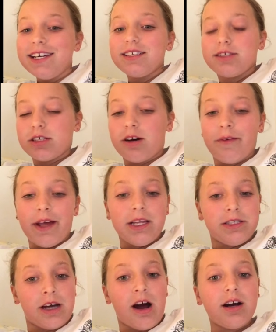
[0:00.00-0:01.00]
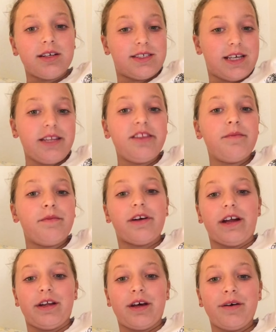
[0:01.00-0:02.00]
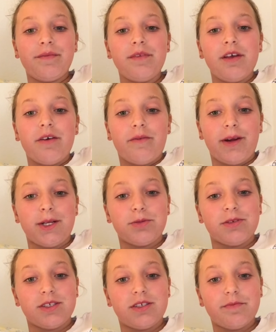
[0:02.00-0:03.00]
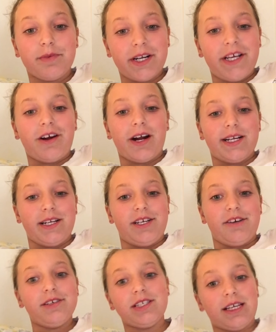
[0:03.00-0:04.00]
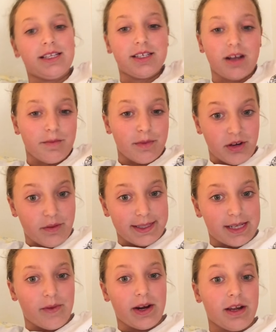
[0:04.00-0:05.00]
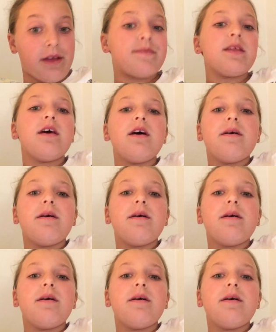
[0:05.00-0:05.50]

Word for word: So we docked at the marina, which was pretty hard to do since our motor wasn't working.